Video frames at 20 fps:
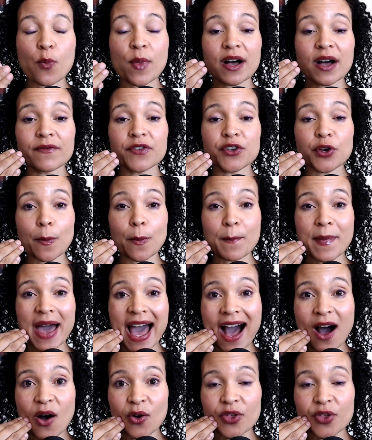of your
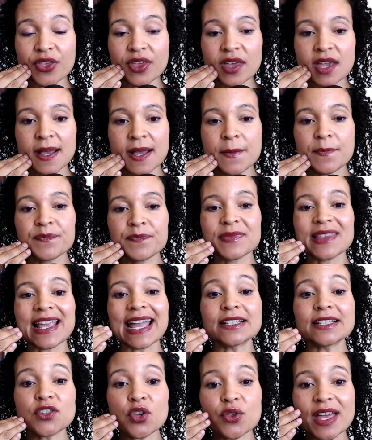mouth. And
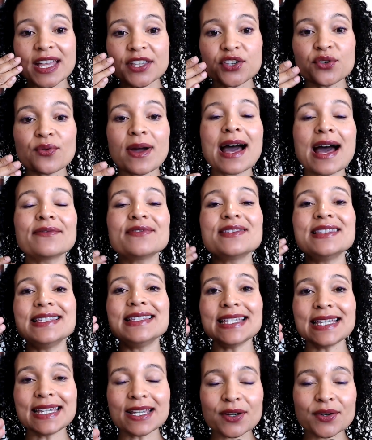so then you have
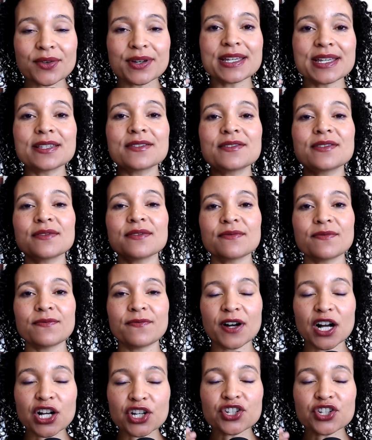decreased
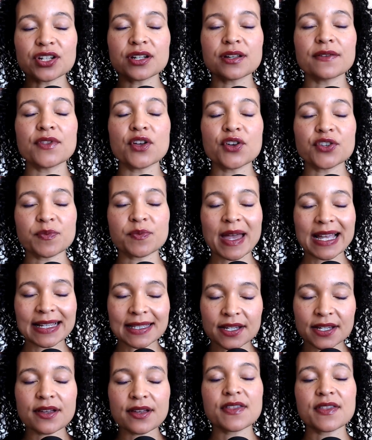function of those
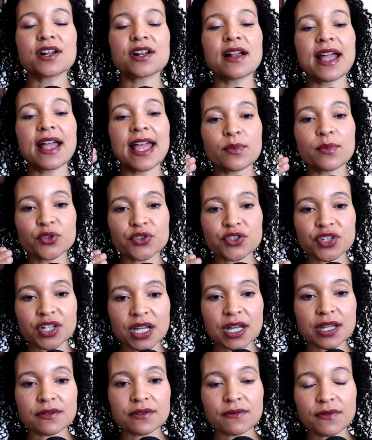bacteria that are able to
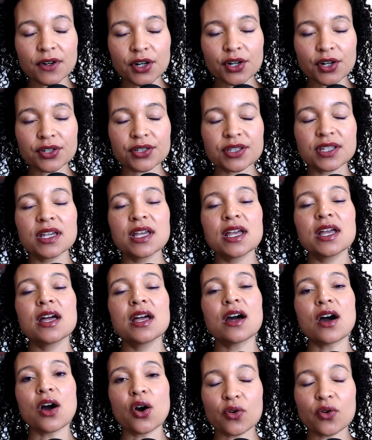convert
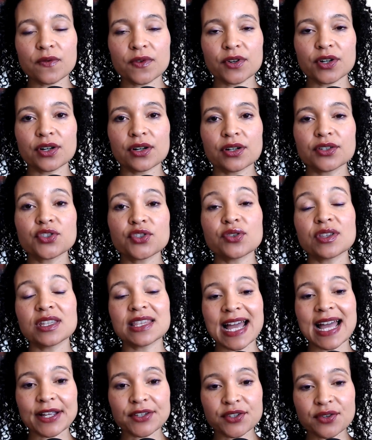over to the
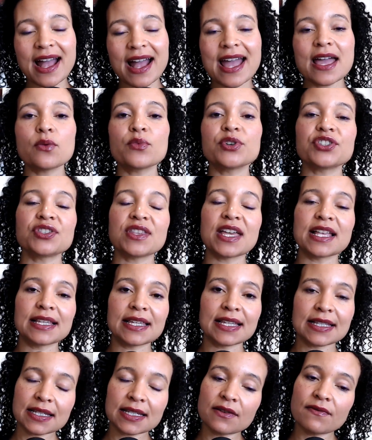nitrite, which then
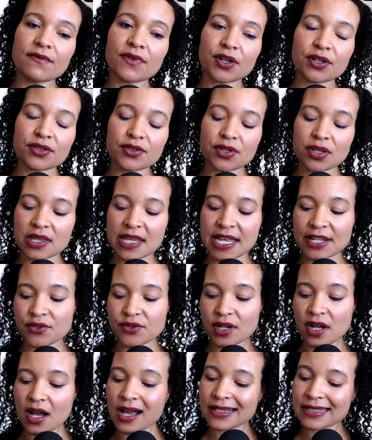gets converted to the
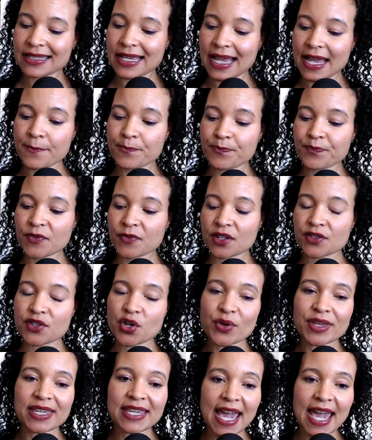nitric oxide. So
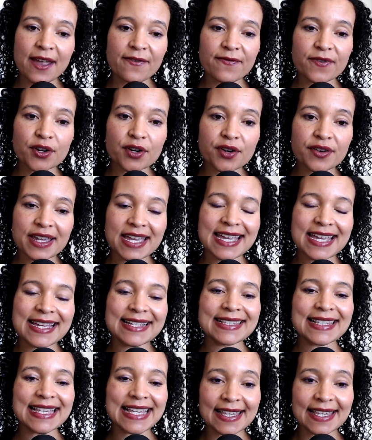yay for greens,
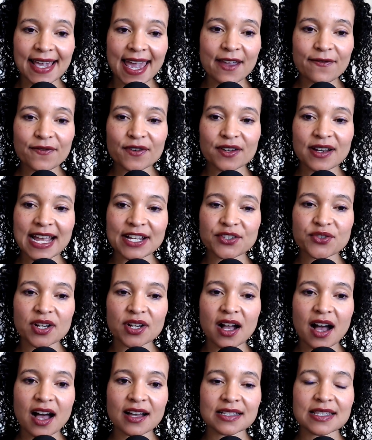yay for nitric
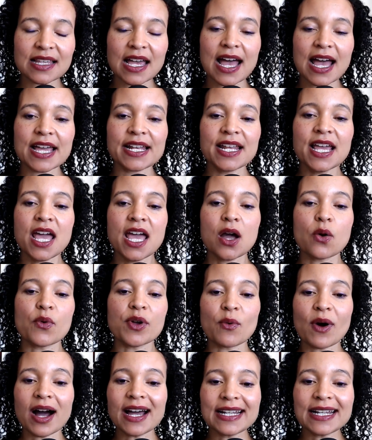oxide. We
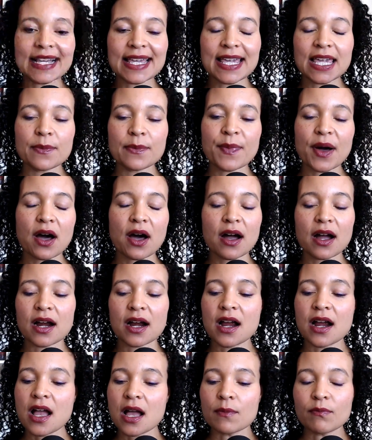want to keep our
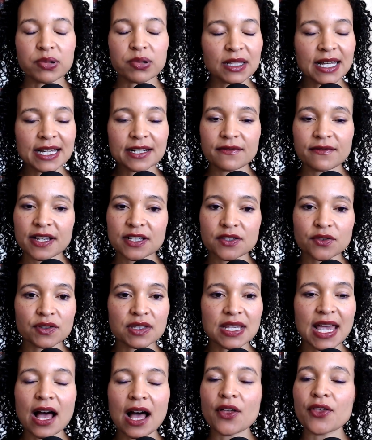blood vessels
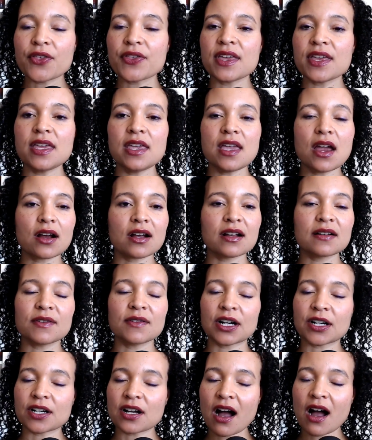healthy,
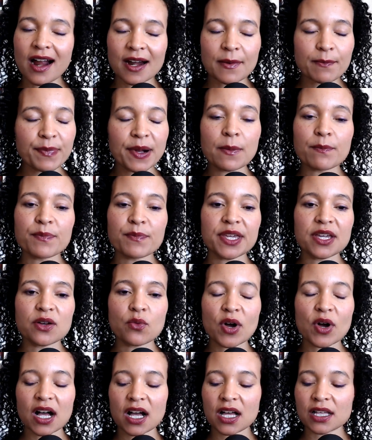our heart pumping
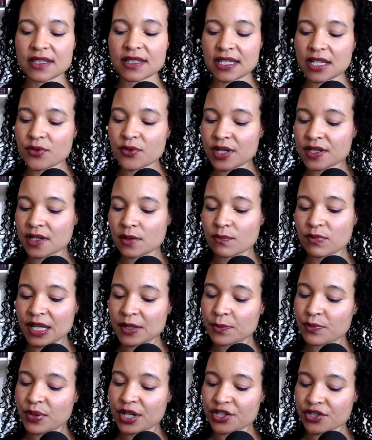well, decrease our blood
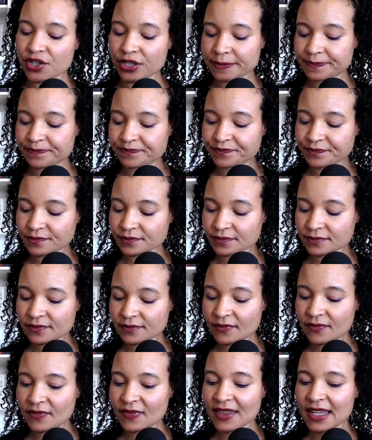pressure.
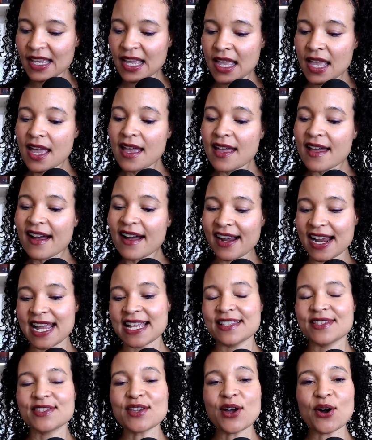All right,
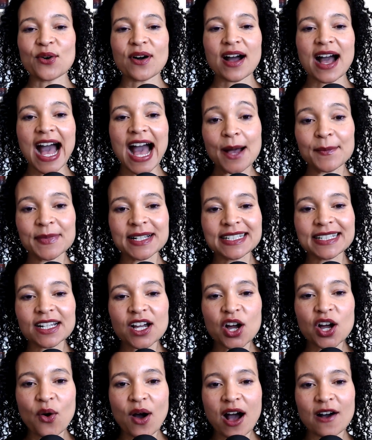so I'm going to
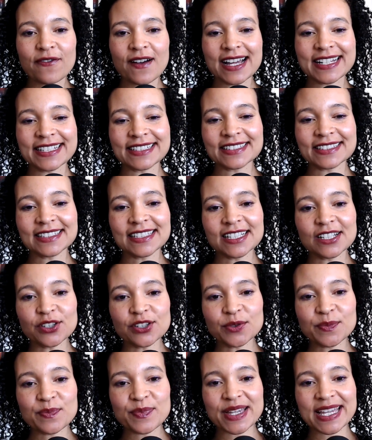go off on a little
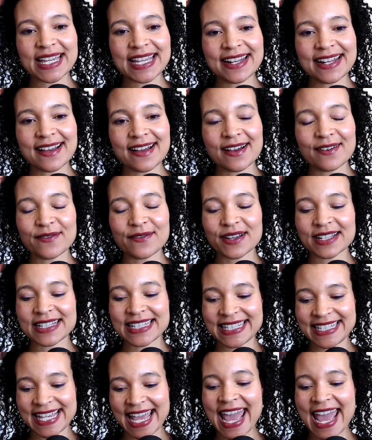bit of a
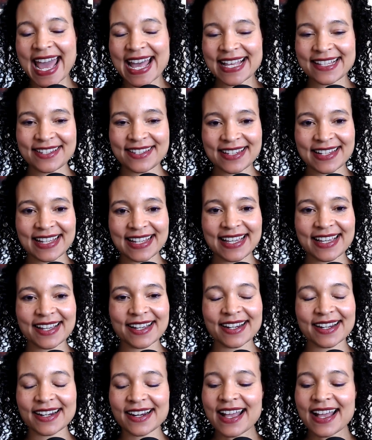tangent here